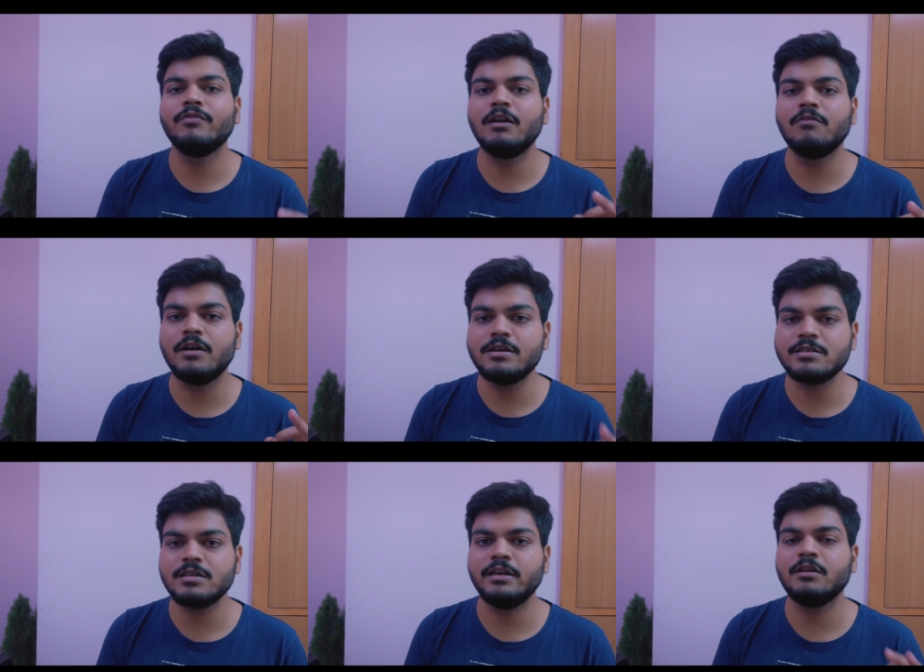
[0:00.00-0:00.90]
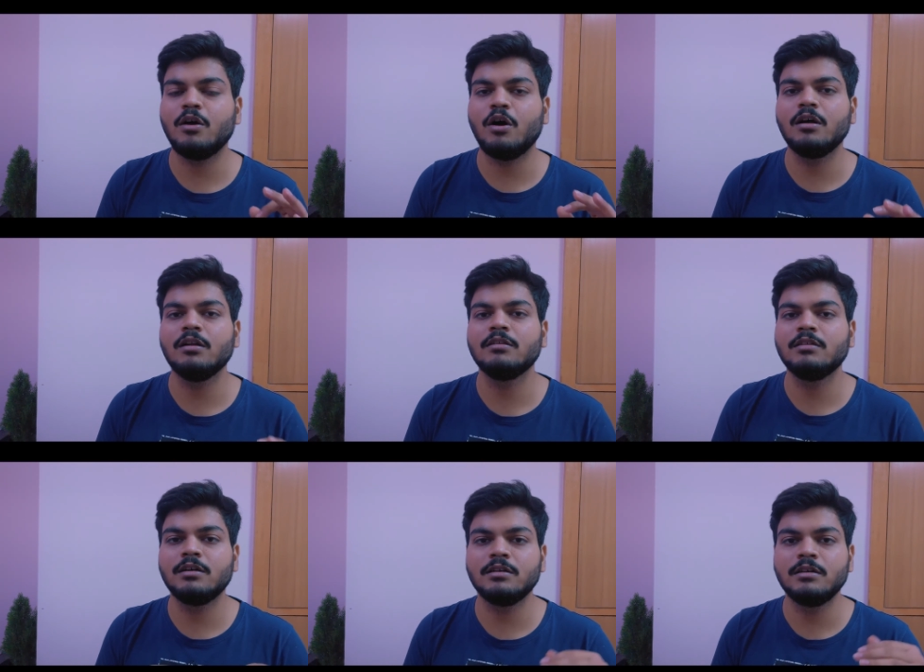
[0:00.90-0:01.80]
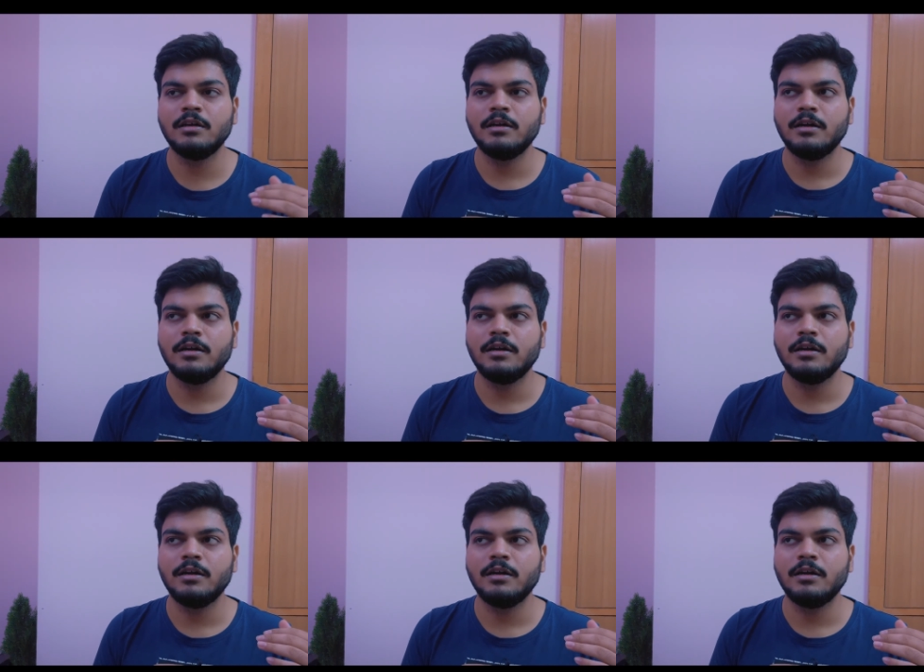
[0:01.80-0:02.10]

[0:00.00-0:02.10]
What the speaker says: well versed in all the